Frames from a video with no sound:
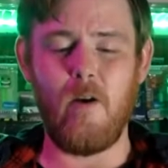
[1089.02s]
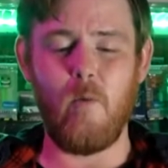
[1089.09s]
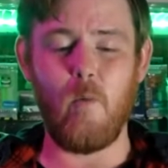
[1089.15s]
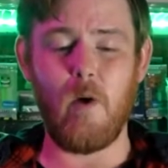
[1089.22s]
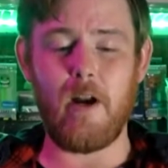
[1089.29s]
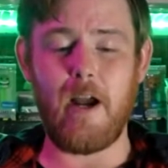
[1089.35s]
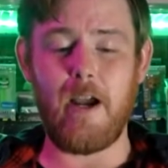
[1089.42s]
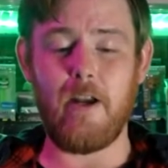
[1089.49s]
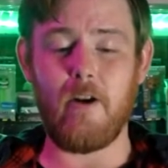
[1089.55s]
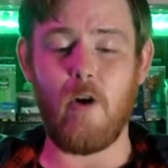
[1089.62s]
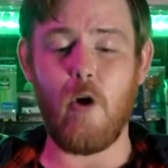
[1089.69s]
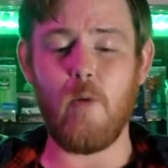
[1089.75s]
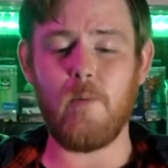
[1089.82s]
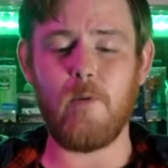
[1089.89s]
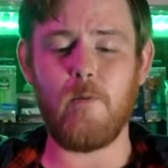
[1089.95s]
What I had
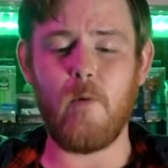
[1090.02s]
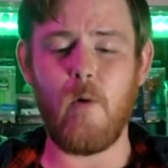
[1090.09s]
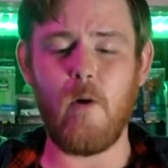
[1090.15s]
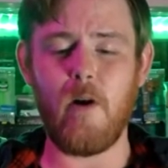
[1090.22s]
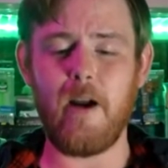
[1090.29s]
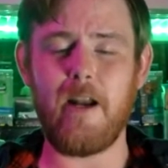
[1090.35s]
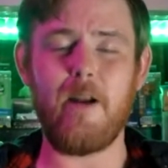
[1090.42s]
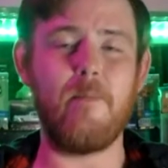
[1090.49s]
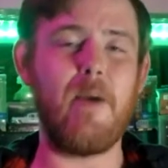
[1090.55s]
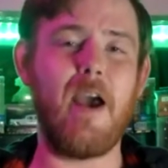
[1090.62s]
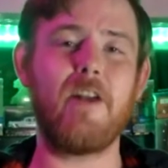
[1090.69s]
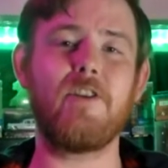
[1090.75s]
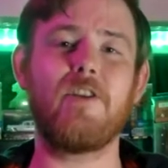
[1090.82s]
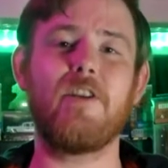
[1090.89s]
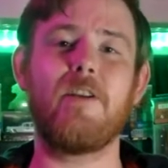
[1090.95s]
hoped for and
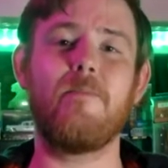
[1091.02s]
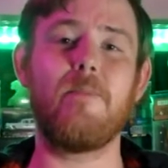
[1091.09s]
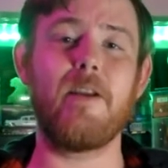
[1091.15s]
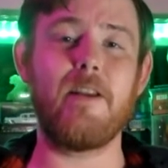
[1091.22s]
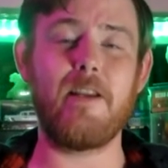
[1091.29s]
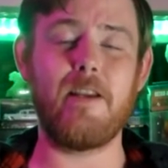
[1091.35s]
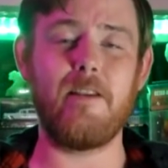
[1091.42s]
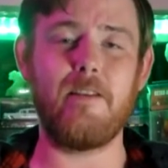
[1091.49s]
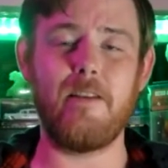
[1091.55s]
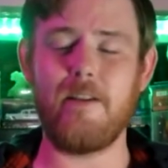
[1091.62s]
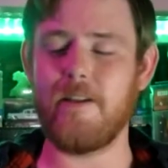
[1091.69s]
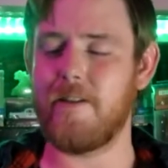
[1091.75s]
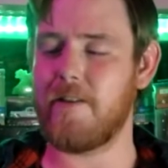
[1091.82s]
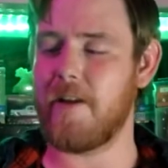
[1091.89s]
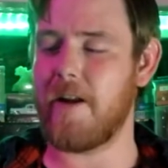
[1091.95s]
imagined
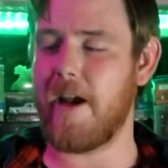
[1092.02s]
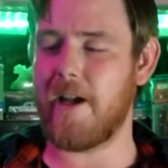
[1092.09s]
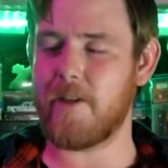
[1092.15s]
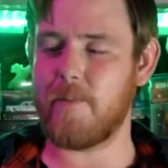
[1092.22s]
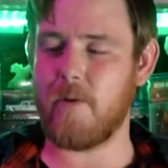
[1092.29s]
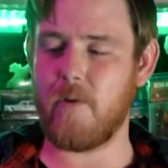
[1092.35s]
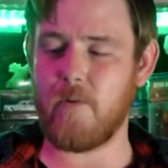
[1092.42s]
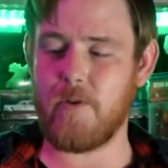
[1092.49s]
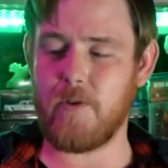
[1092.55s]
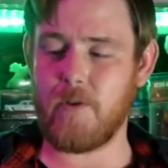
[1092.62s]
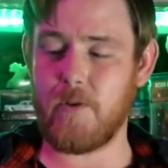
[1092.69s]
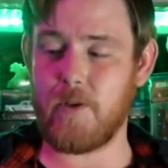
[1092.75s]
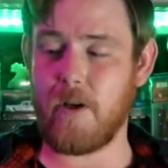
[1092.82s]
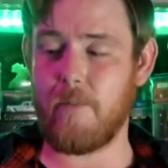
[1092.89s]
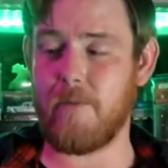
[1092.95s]
immediately is that Hasbro would
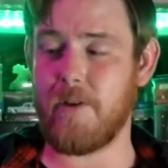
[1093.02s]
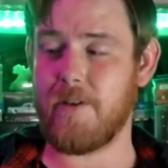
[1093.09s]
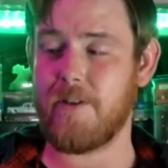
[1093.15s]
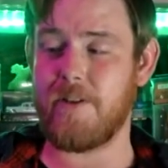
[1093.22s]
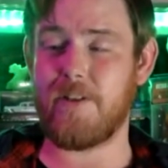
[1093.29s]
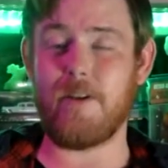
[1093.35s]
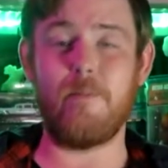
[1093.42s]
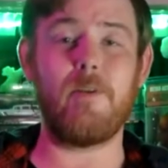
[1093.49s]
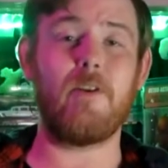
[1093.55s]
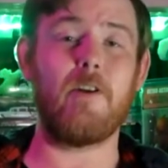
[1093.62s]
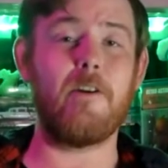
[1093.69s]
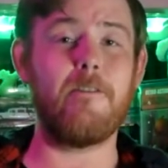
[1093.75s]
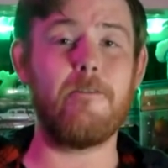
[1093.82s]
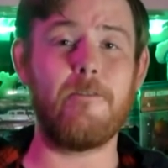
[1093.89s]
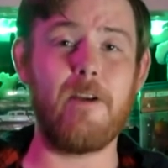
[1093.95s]
do something
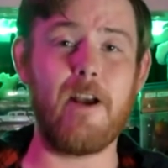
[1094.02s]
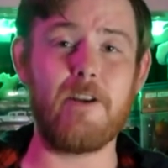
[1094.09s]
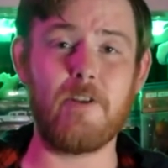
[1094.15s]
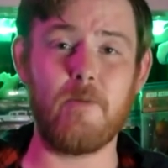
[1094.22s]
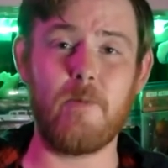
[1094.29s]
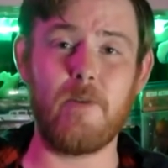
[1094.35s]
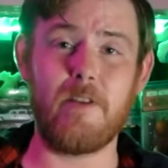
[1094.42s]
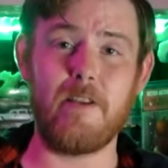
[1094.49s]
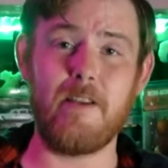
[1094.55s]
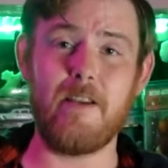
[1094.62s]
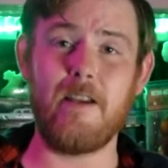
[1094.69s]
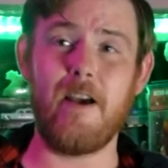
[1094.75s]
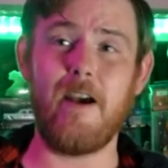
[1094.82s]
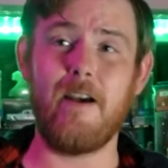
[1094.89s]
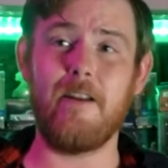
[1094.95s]
similar in fashion with
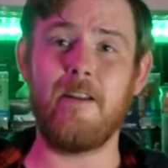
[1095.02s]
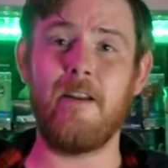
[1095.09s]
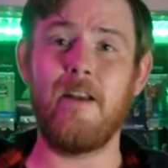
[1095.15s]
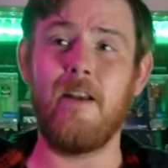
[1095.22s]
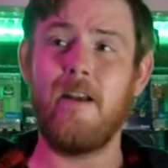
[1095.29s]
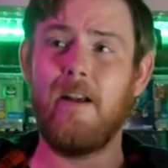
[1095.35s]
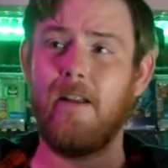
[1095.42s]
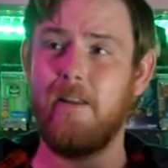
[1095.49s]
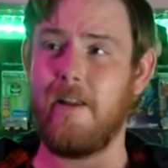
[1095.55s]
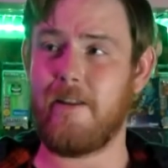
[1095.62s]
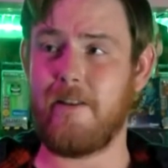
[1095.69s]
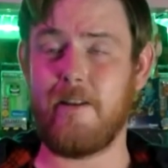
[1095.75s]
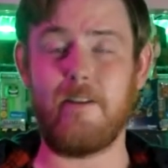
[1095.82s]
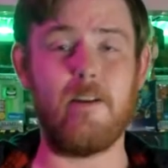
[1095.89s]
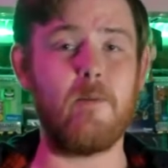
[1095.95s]
Egon, like
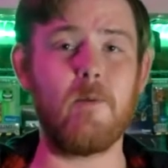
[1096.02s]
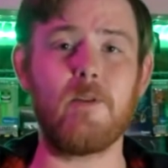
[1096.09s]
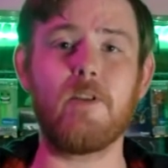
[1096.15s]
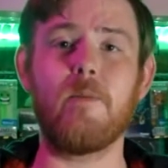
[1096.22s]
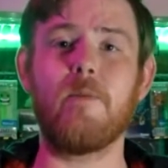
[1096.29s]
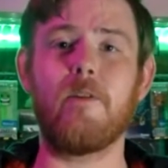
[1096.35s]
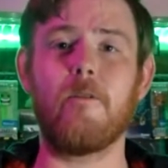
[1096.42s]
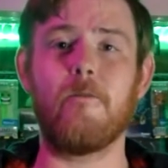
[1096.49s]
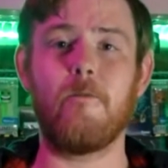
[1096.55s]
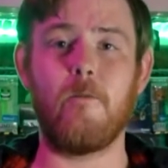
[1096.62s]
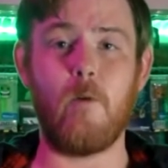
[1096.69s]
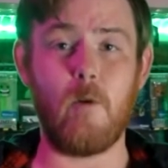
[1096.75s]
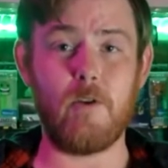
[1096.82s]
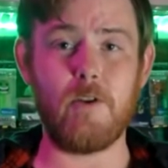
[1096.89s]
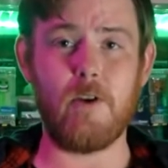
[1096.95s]
they did with some of their
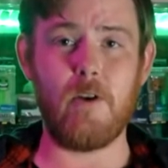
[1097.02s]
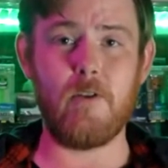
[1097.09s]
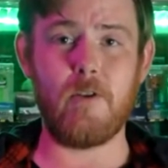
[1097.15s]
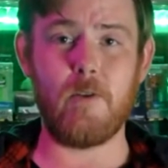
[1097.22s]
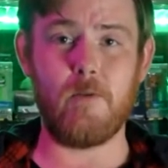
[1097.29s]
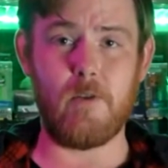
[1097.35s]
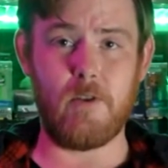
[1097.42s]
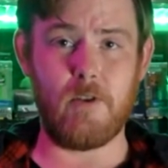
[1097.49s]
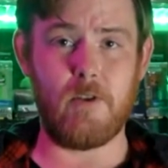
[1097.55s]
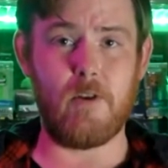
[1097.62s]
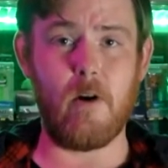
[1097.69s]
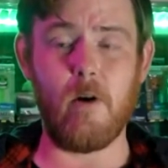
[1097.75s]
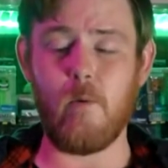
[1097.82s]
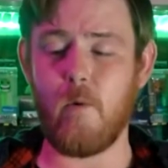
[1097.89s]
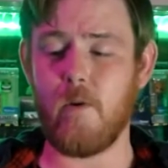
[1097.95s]
Force Ghosts for the
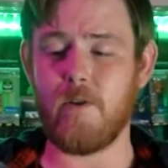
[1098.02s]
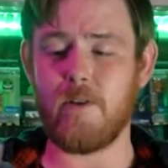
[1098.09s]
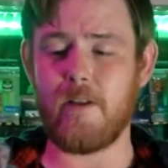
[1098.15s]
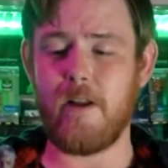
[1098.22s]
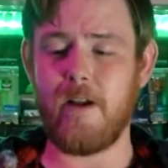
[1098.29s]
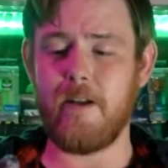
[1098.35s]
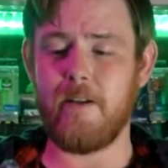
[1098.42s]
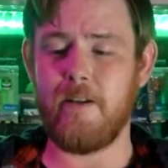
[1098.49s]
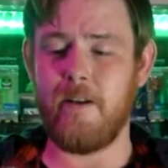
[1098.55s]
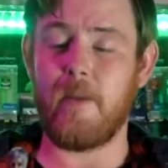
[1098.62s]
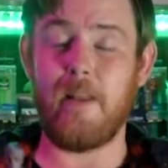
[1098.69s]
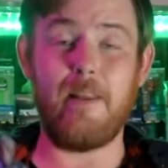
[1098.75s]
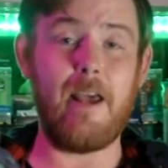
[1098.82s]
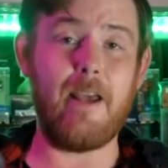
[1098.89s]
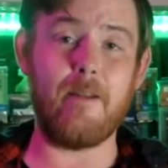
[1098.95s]
Star Wars line,
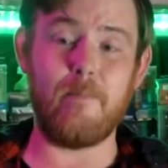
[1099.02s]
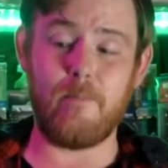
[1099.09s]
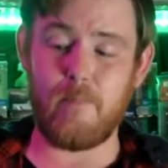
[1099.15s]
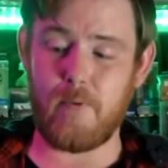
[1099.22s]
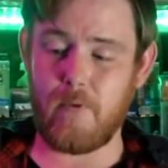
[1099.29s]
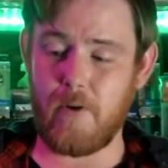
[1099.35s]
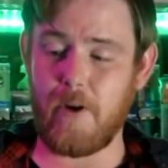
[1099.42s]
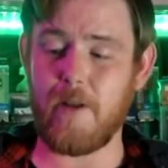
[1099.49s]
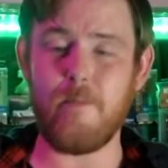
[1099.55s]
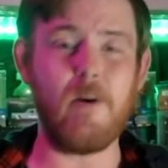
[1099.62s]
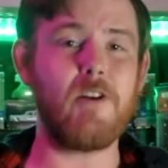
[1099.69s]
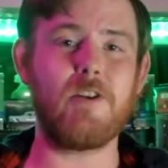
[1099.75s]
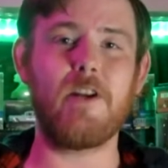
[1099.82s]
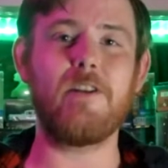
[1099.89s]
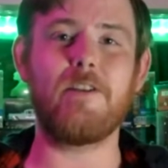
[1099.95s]
and that pretty
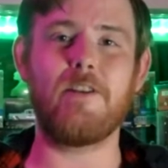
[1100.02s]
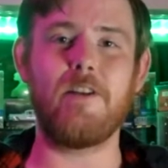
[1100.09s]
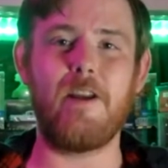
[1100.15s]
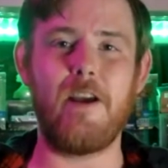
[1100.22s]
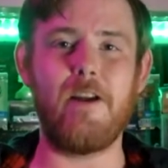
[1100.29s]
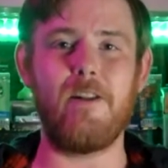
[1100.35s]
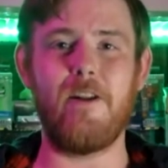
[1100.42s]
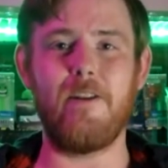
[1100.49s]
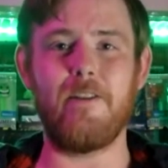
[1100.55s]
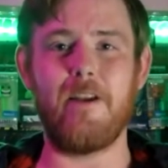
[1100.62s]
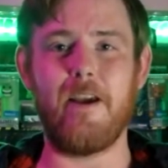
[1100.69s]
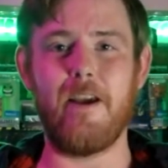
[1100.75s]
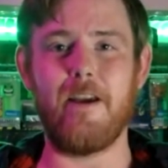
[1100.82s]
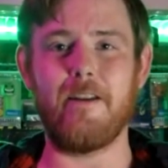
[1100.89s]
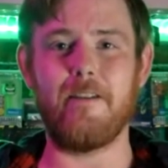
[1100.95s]
much hits the nail on the
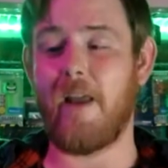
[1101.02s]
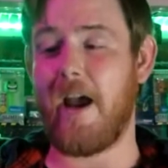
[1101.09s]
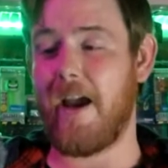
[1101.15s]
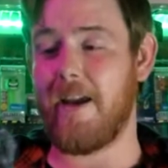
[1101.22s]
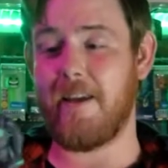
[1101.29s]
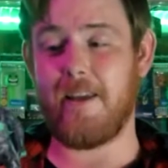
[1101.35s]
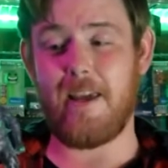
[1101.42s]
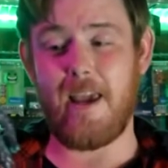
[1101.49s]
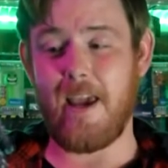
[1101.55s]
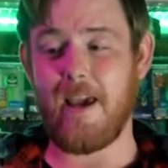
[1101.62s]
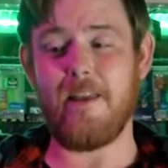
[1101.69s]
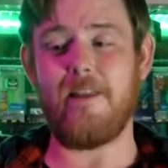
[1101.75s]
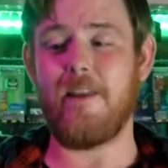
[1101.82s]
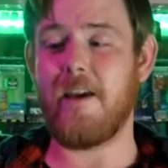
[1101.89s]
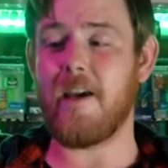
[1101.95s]
head. I
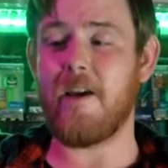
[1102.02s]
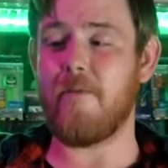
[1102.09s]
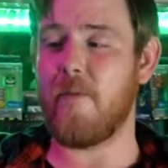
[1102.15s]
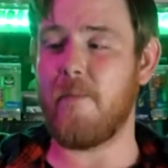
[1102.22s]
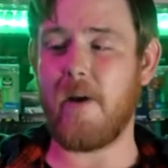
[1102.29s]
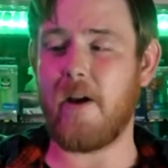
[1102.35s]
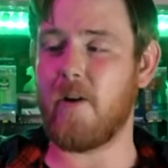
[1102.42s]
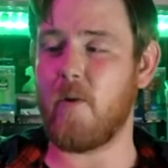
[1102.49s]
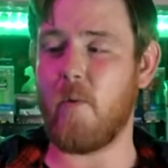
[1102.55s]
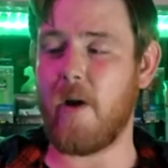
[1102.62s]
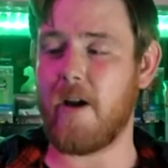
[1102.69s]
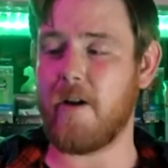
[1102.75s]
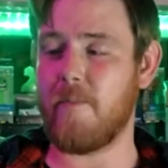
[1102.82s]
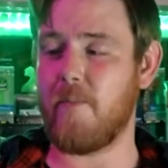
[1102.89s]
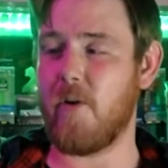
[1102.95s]
can't think of a better
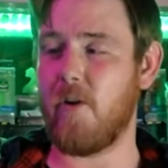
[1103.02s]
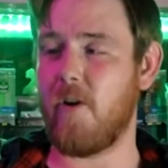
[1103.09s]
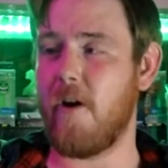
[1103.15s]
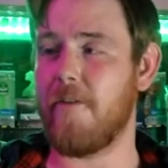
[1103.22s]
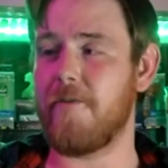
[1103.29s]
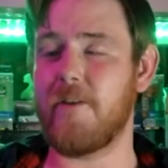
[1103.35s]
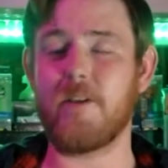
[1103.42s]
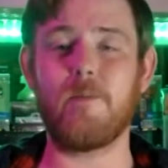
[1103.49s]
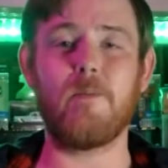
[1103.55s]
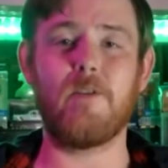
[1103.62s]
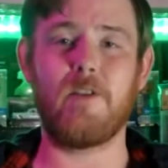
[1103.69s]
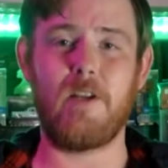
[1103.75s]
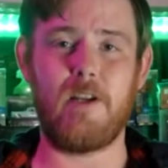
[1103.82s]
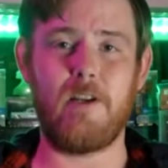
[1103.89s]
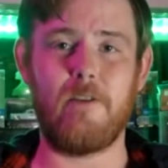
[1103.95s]
way to pull off this
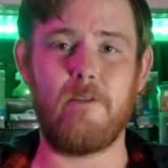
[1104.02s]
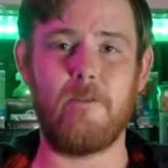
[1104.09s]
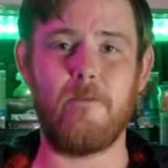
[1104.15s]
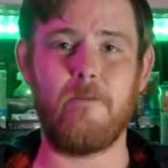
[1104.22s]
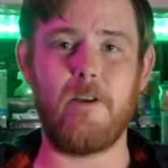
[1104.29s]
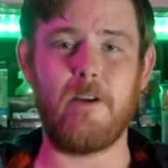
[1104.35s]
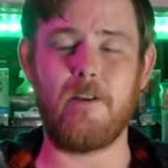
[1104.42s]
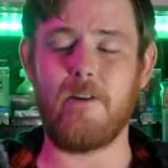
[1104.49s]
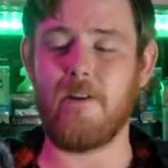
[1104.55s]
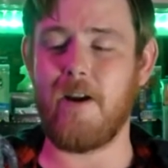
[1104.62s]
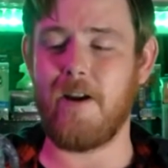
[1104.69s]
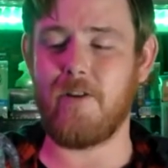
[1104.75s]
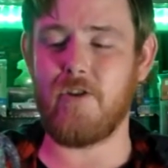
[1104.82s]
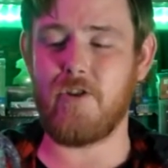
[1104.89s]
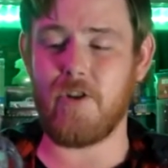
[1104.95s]
particular figure,
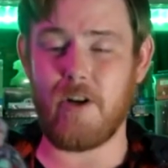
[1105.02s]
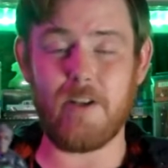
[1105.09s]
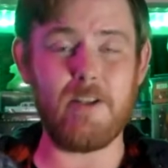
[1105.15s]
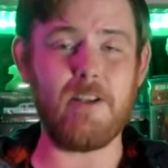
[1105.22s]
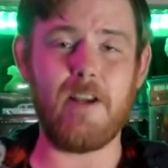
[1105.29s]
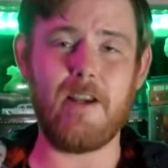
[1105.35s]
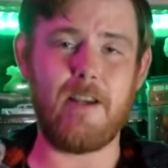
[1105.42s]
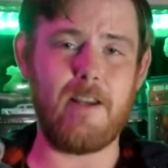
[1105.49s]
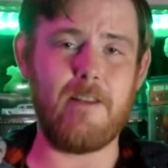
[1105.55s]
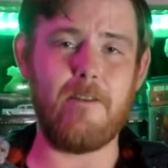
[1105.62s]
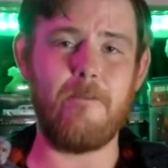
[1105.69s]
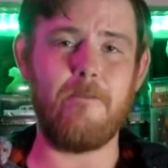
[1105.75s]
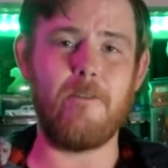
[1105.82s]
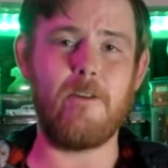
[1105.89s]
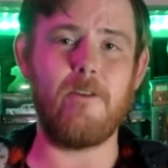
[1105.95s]
and just like in
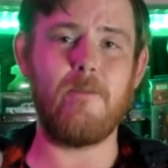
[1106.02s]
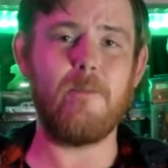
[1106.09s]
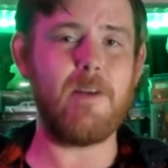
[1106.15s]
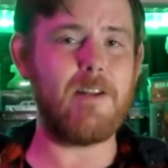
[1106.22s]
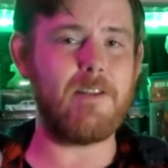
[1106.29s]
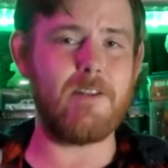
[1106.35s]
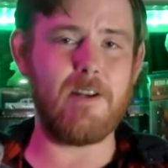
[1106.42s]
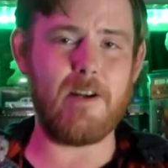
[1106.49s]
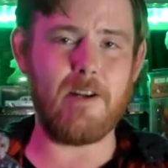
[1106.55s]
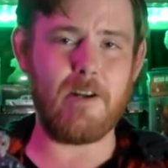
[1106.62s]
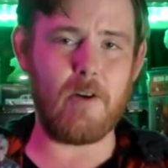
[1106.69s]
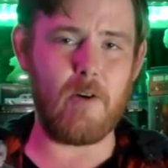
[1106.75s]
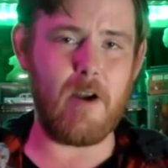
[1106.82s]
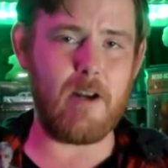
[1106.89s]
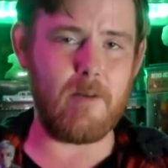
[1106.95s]
the film, it's done
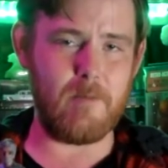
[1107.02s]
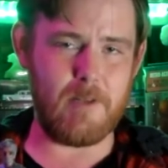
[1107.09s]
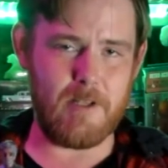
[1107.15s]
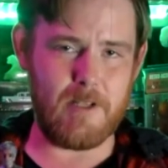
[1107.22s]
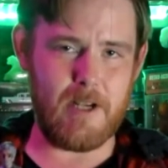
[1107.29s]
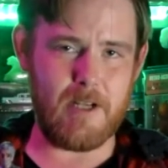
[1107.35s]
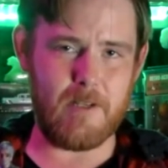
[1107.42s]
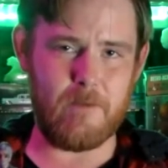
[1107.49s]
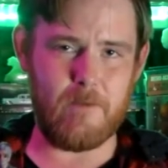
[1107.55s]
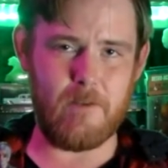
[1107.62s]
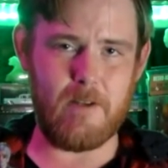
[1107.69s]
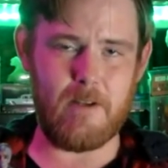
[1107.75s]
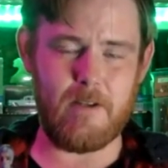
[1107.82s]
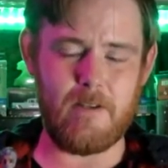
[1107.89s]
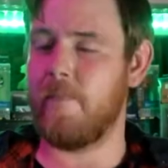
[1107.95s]
incredibly
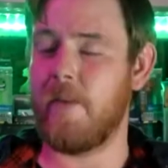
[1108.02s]
tastefully.